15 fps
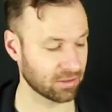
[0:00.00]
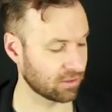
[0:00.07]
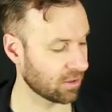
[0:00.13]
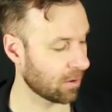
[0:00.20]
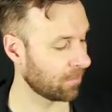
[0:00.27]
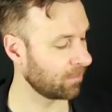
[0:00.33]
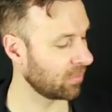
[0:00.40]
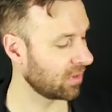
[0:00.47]

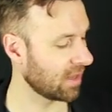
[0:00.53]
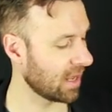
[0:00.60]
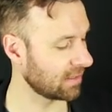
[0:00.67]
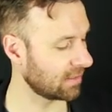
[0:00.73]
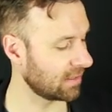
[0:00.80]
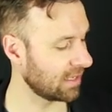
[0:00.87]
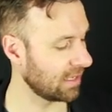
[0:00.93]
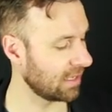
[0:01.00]
So
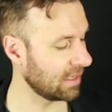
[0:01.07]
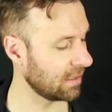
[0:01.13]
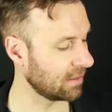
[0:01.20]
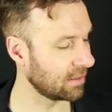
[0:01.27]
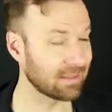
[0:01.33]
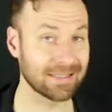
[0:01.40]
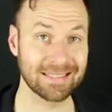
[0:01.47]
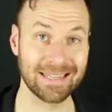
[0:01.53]
that's the
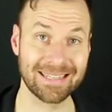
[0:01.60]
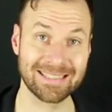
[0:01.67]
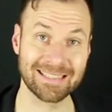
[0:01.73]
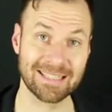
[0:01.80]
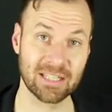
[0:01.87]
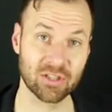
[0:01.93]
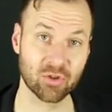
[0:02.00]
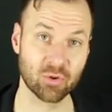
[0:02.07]

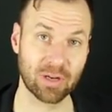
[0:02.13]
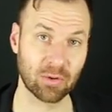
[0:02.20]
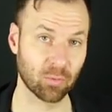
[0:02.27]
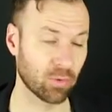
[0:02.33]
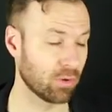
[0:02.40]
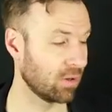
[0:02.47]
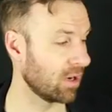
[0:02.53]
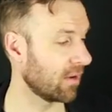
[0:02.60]
6th string
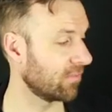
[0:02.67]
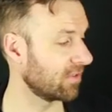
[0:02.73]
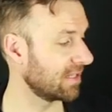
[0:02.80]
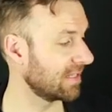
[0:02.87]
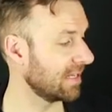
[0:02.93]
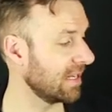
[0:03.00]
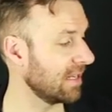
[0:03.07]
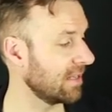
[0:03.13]
rooted off
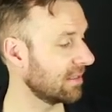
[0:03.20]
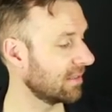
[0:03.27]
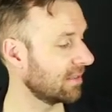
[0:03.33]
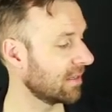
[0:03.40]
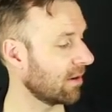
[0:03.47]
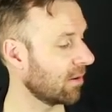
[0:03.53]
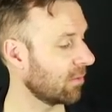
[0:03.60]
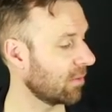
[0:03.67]
C. This
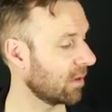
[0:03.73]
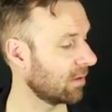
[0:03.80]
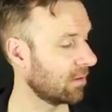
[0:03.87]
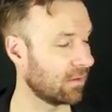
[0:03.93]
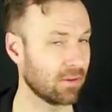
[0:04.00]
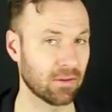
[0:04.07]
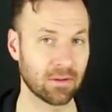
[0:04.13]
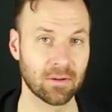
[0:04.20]
is how I want
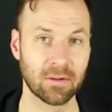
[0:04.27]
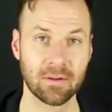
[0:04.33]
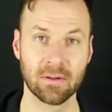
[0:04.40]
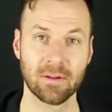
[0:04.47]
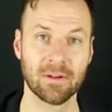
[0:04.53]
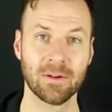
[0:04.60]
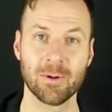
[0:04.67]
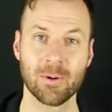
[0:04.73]
you
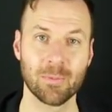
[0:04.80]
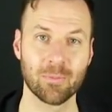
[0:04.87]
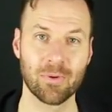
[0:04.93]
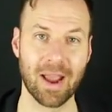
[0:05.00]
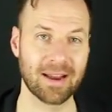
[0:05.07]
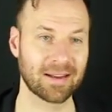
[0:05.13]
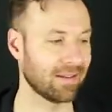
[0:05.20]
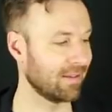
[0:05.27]
to
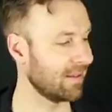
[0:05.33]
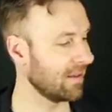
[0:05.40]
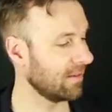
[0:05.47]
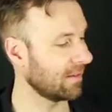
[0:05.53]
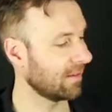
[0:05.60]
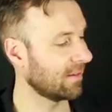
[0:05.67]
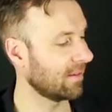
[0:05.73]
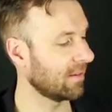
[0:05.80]
practice
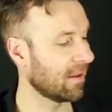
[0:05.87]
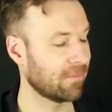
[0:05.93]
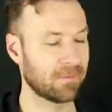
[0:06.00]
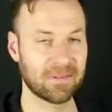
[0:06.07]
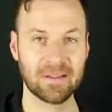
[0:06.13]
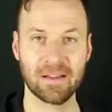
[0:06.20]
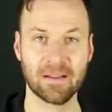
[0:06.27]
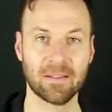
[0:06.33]
these. This is off
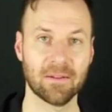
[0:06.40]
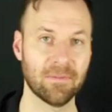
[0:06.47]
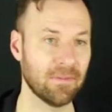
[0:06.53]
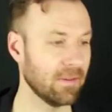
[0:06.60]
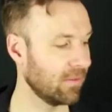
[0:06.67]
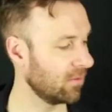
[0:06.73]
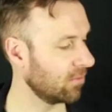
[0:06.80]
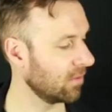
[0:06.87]
C on the
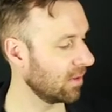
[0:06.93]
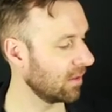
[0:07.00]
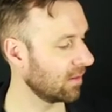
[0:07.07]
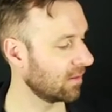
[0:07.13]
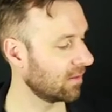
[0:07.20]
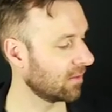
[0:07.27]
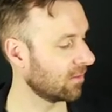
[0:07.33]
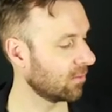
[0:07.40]
5th string.
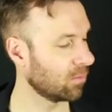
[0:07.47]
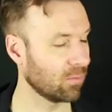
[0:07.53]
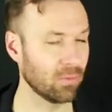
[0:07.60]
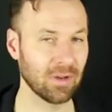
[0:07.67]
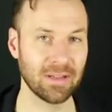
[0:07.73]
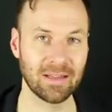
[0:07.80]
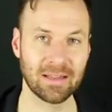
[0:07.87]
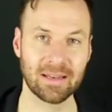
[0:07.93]
This is a
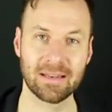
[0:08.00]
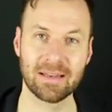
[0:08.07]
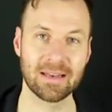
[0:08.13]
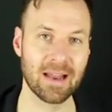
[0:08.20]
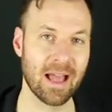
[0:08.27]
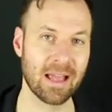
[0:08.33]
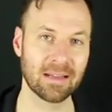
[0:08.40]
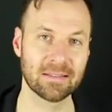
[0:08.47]
really
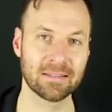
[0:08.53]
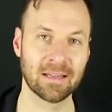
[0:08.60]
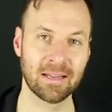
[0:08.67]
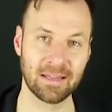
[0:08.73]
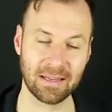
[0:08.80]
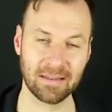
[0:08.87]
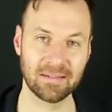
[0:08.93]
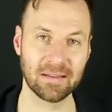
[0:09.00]
nice,
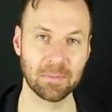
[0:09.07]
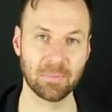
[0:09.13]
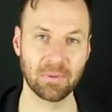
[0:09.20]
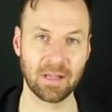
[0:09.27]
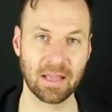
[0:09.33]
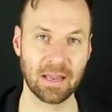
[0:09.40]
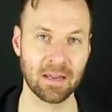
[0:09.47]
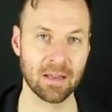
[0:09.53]
easy to
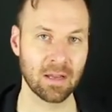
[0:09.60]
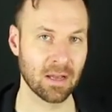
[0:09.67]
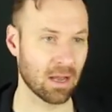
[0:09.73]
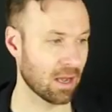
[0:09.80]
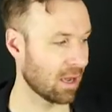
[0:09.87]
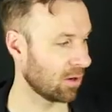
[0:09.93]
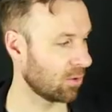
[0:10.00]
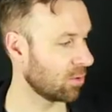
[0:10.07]
play
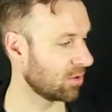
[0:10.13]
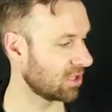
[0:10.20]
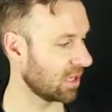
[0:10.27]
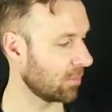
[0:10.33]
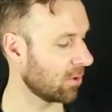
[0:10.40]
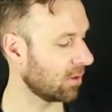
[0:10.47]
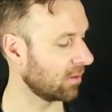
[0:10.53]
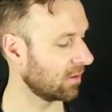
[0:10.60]
chord
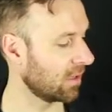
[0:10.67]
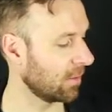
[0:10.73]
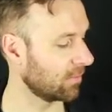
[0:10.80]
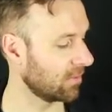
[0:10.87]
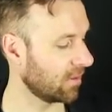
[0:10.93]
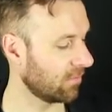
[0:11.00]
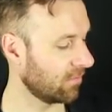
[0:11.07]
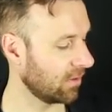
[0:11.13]
shape, all the tips
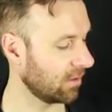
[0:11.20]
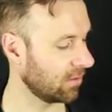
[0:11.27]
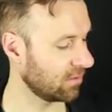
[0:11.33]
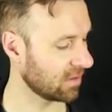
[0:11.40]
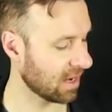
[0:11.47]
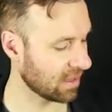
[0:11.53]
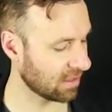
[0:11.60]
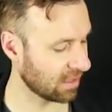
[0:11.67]
of the
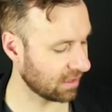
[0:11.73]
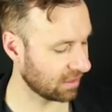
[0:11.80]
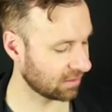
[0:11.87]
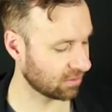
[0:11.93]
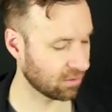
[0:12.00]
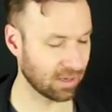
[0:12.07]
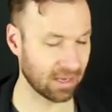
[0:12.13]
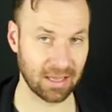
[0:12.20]
fingers. And then let's
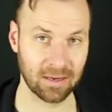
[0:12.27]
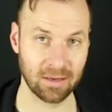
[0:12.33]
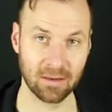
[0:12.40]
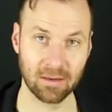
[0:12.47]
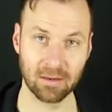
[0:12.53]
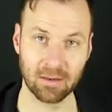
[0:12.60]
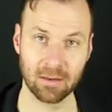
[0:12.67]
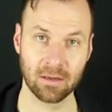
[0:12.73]
go ahead
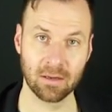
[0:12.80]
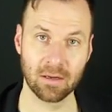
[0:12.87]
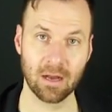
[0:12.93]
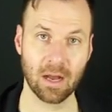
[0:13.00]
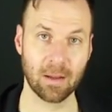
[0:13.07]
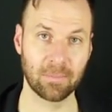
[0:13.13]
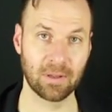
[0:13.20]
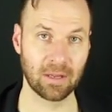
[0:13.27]

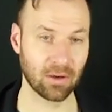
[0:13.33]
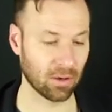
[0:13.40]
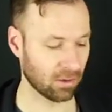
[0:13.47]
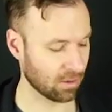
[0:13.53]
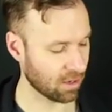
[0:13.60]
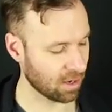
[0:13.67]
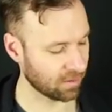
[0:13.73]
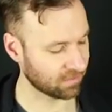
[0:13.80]
up here
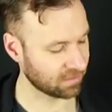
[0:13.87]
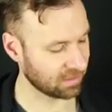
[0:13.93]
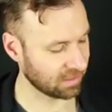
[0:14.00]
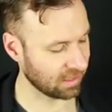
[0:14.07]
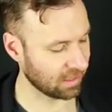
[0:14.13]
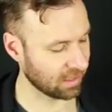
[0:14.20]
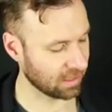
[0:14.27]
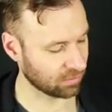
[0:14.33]
off
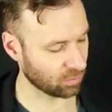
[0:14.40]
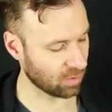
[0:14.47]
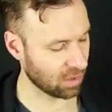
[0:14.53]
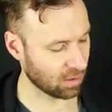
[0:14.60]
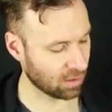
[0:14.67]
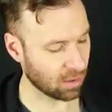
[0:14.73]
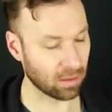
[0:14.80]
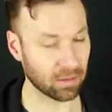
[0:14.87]
C as
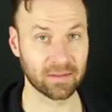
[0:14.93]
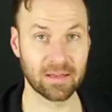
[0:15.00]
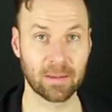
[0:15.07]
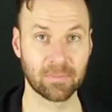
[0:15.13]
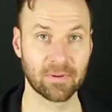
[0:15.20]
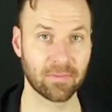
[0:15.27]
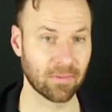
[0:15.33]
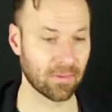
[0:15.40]
well, all the
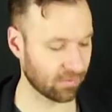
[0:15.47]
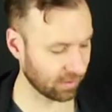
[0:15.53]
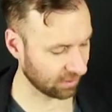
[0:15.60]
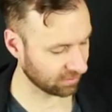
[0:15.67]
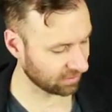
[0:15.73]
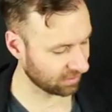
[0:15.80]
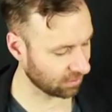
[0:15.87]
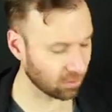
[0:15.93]
tips of the
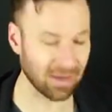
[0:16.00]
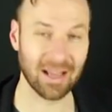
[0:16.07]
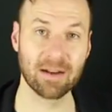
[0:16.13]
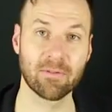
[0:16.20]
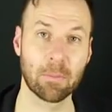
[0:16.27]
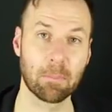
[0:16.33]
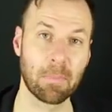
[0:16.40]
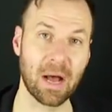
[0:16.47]
fingers, little kind
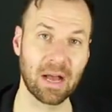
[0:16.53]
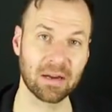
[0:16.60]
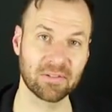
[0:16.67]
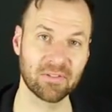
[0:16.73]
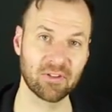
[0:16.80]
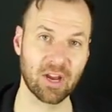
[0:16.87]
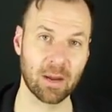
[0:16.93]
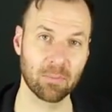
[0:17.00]
of a
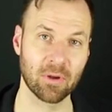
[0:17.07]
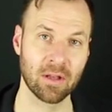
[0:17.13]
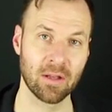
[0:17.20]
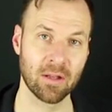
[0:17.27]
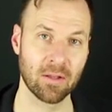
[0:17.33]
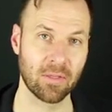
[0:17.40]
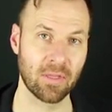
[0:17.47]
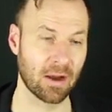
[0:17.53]
box
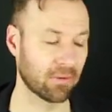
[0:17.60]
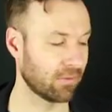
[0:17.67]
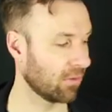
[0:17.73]
shape there.